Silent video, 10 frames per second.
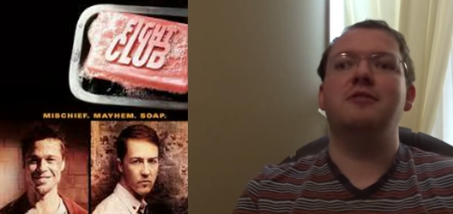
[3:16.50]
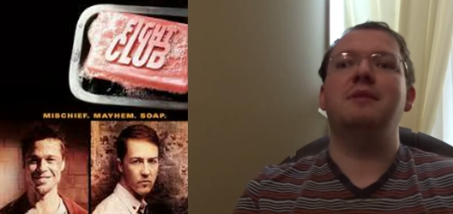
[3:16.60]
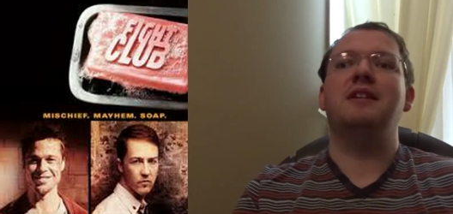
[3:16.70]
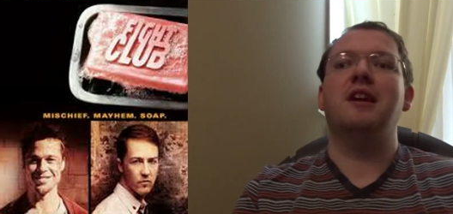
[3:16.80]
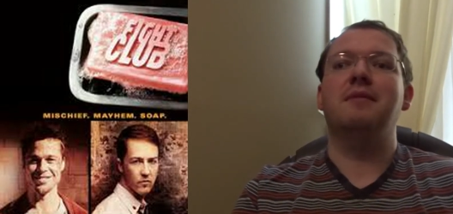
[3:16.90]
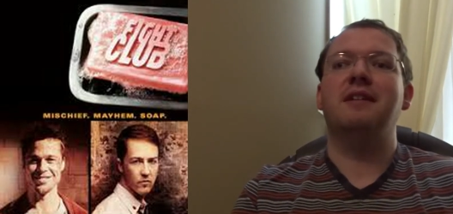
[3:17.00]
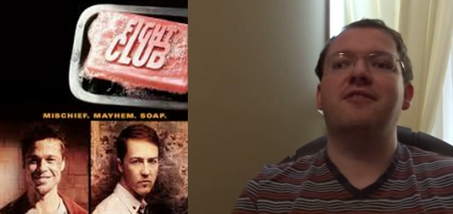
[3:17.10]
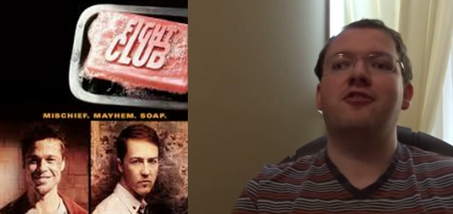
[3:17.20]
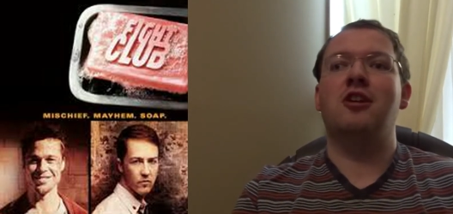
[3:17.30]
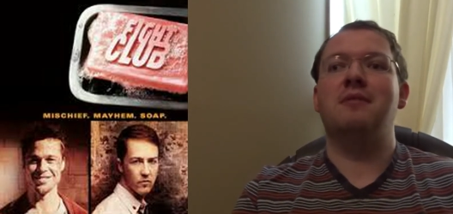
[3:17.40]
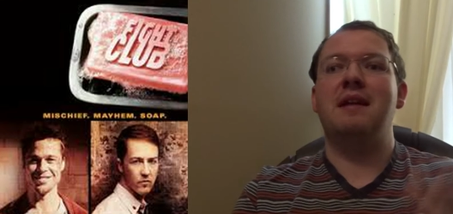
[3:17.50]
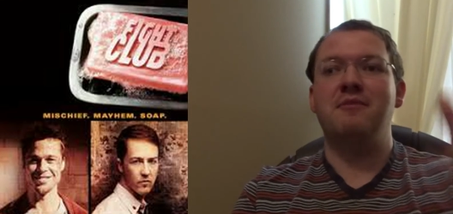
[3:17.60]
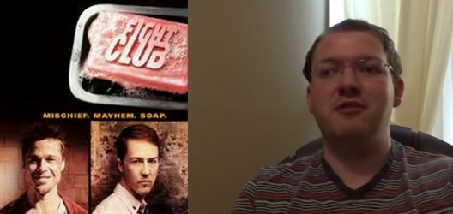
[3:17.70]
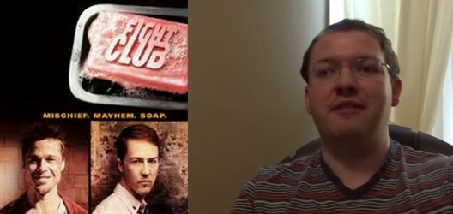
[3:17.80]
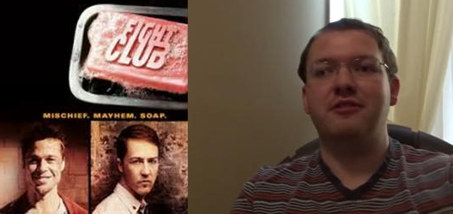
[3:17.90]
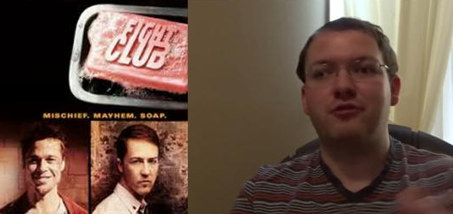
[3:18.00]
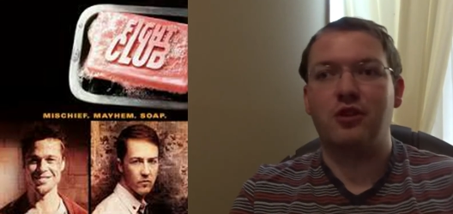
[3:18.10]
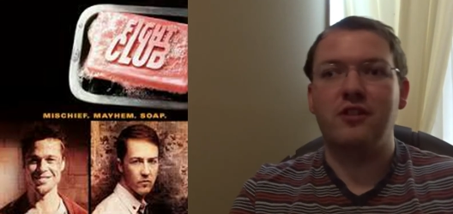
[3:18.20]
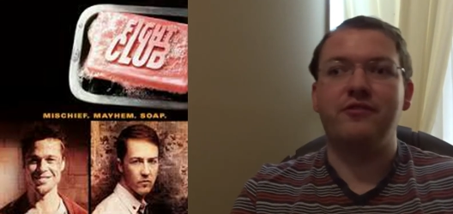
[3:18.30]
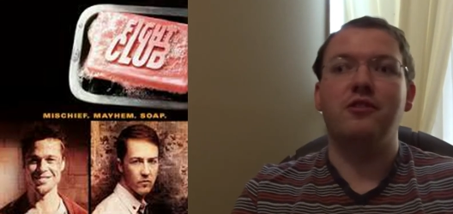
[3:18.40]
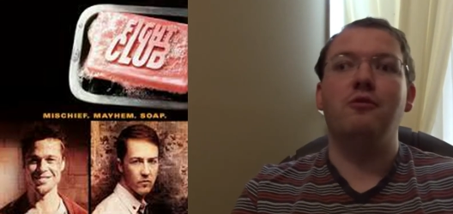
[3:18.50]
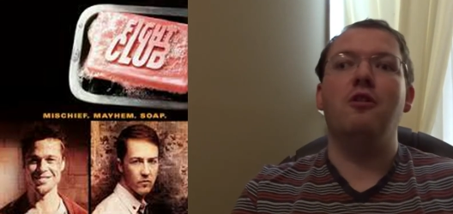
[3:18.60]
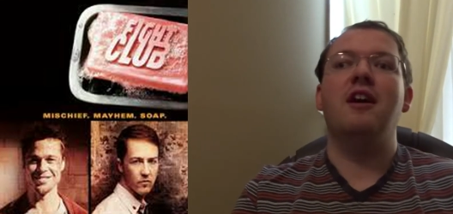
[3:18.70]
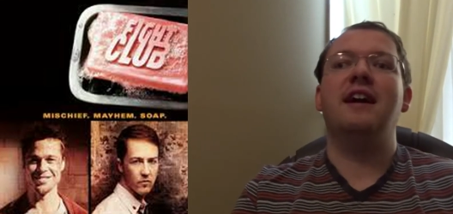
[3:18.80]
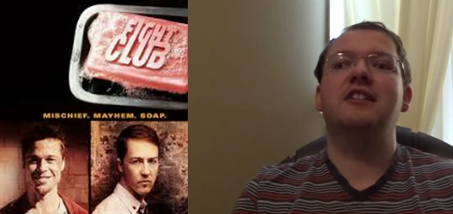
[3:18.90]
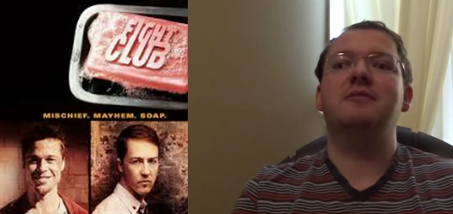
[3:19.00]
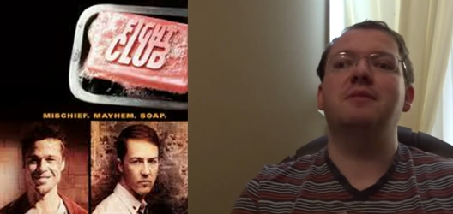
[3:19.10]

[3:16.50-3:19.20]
Speaker 1: be coming from. That movie was rough to watch.